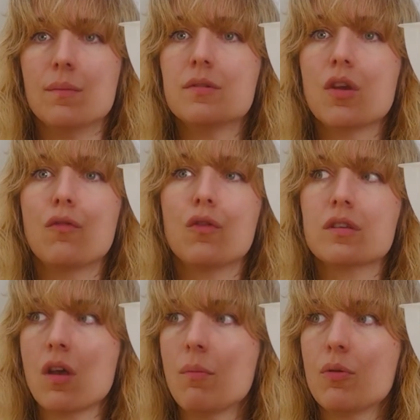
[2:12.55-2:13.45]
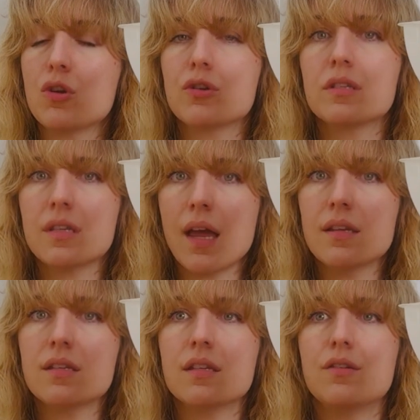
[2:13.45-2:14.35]
So for example, your
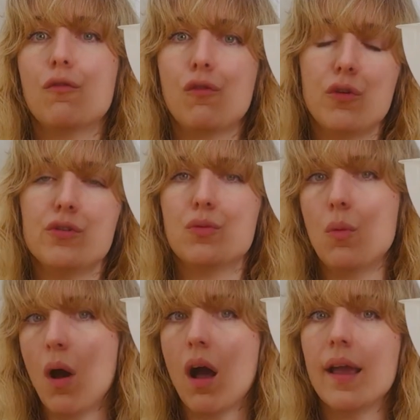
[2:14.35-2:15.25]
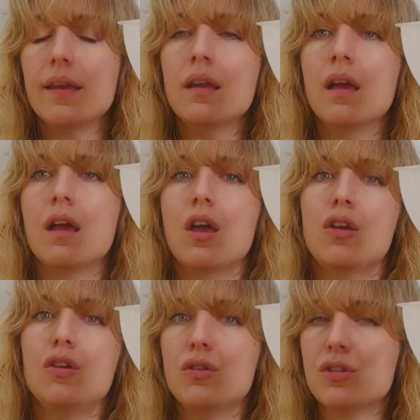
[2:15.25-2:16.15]
standard fruit wine,
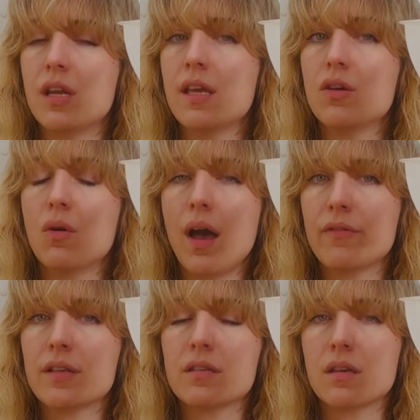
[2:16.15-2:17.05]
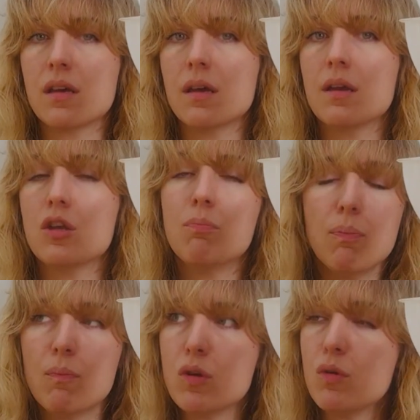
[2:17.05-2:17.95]
usually you're having to,
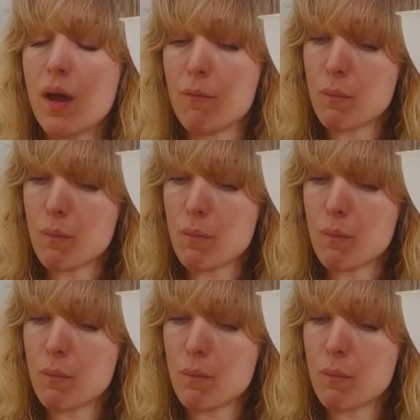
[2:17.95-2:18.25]
you